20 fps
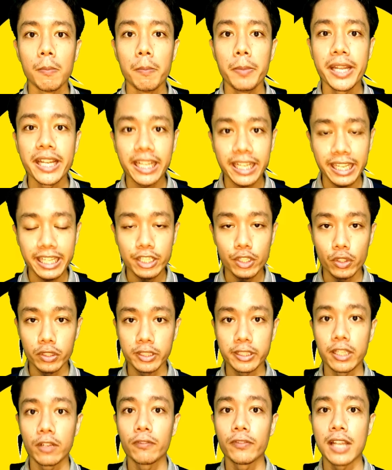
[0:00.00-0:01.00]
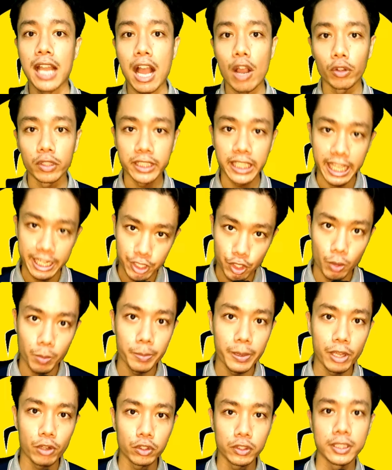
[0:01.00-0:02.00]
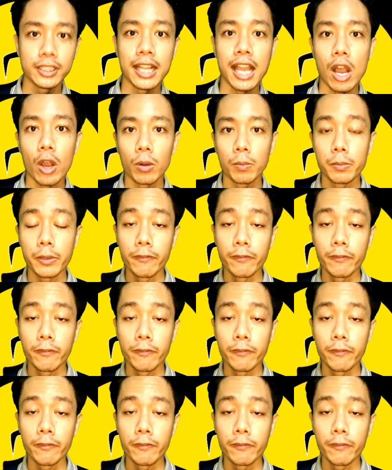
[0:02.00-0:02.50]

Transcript: better get yourself now get your belt now